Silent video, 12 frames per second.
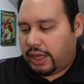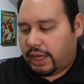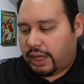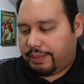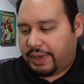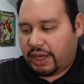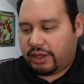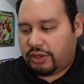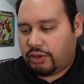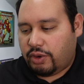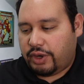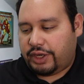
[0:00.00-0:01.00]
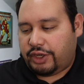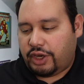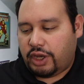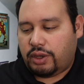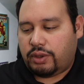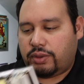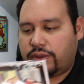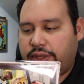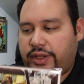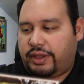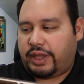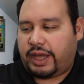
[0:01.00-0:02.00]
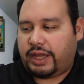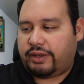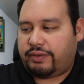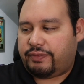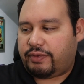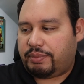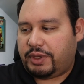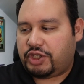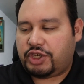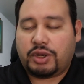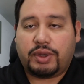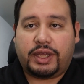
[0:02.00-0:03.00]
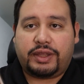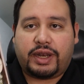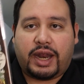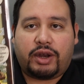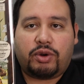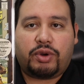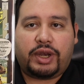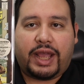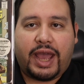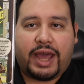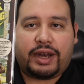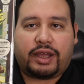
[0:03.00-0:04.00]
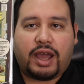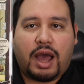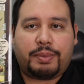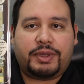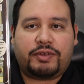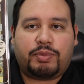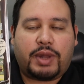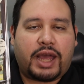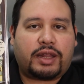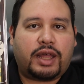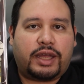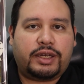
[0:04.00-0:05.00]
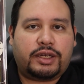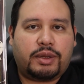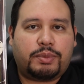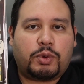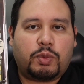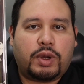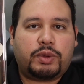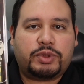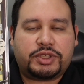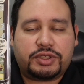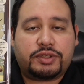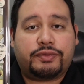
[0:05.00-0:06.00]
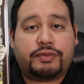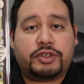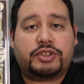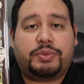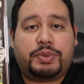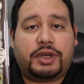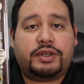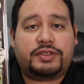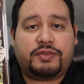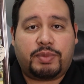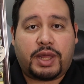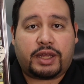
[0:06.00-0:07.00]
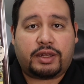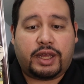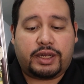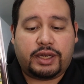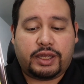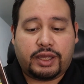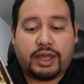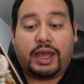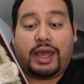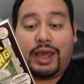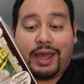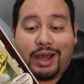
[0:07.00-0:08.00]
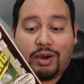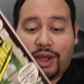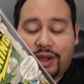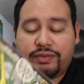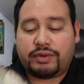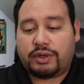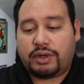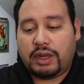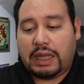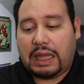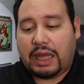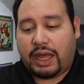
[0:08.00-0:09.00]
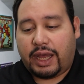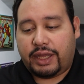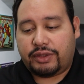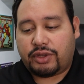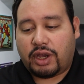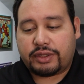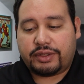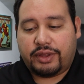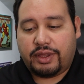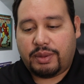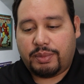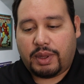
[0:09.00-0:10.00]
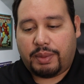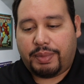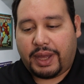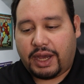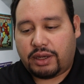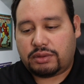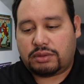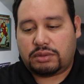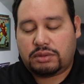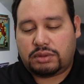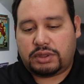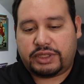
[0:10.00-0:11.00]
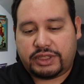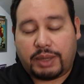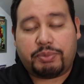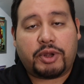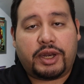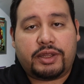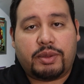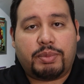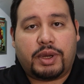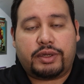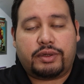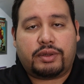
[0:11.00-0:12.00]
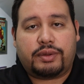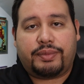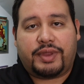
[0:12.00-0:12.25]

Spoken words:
Now you already know that from me showing it that I'd already had a copy of Black Lightning number 1, which is the first appearance of Black Lightning. However, I talked to them about separating the bundle.